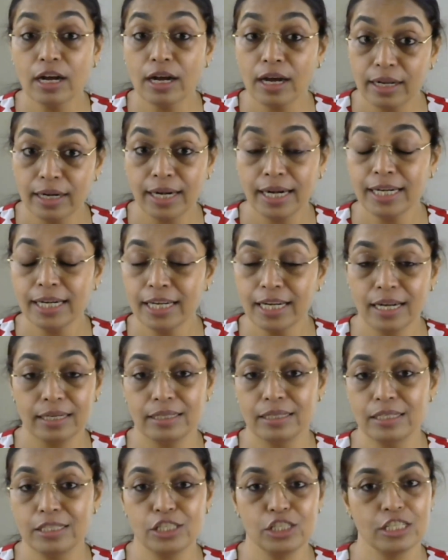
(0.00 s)
current
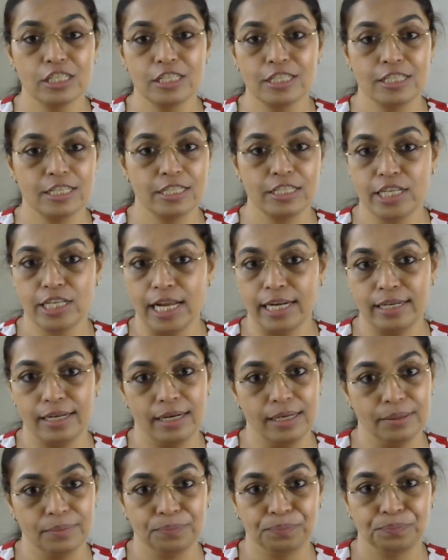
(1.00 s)
conditions in
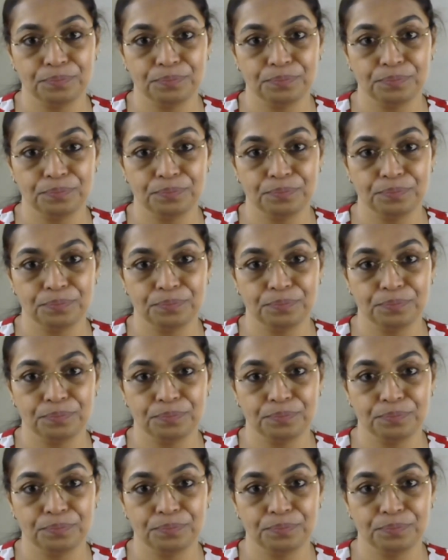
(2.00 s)
general.